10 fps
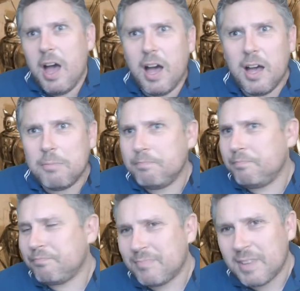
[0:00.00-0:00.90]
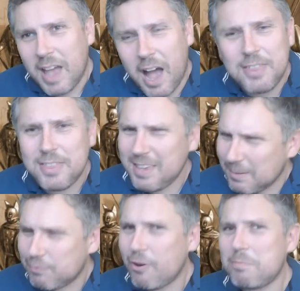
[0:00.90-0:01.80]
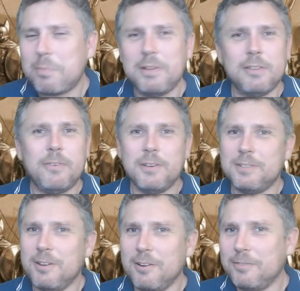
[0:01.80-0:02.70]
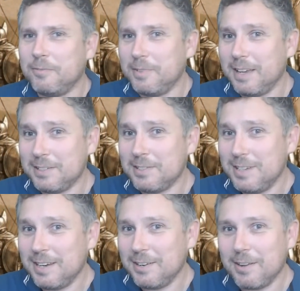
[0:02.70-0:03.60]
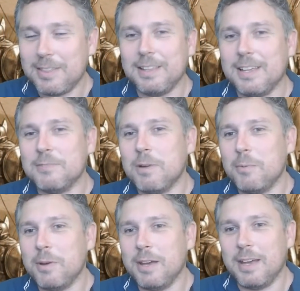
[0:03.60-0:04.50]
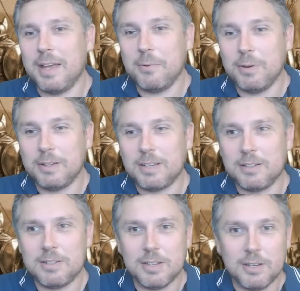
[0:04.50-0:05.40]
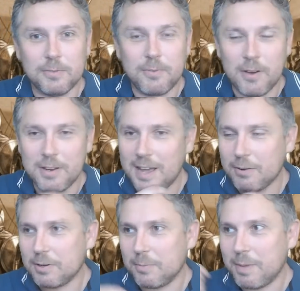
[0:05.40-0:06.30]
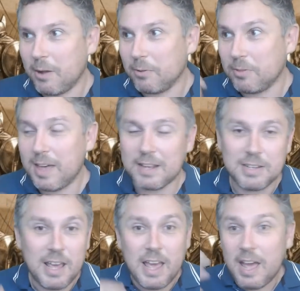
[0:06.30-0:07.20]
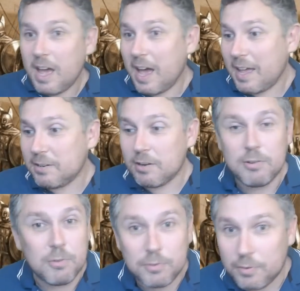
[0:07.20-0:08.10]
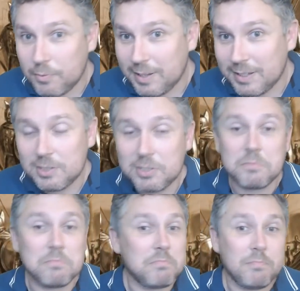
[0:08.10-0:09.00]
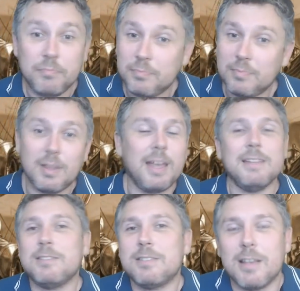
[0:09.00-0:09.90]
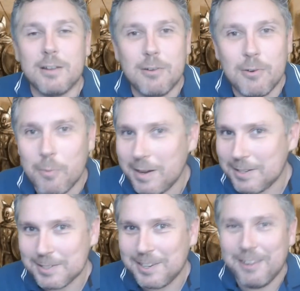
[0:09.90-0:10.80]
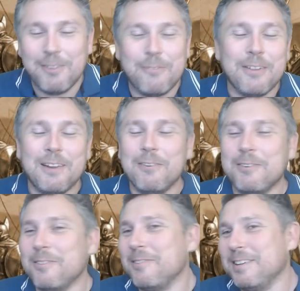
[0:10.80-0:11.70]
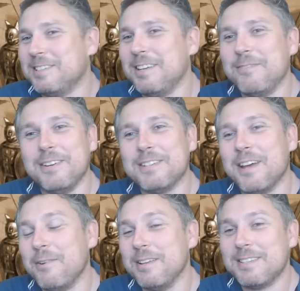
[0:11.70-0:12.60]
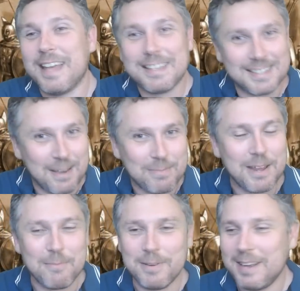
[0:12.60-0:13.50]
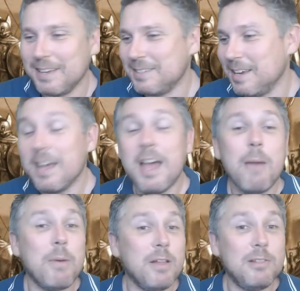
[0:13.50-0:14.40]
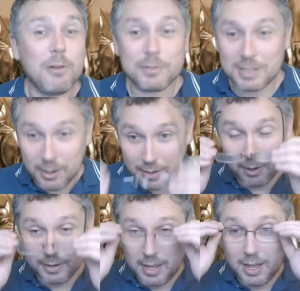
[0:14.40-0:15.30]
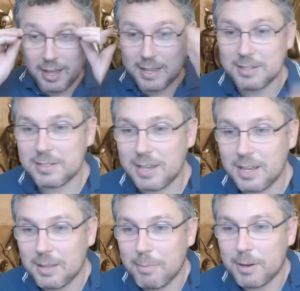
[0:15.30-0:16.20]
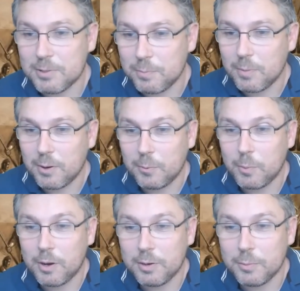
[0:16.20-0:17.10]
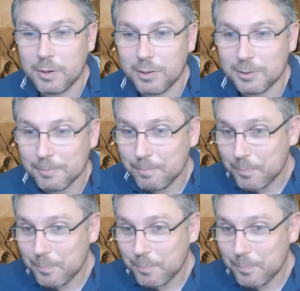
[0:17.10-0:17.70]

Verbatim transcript: Um, I think probably in the first half of next year. I think that's where we're going to find out about that. And Lord of the Rings, it's a long wait still for the Lord of the Rings TV show. It's that September next year. But lots going on, uh, as I say, in the much wider world.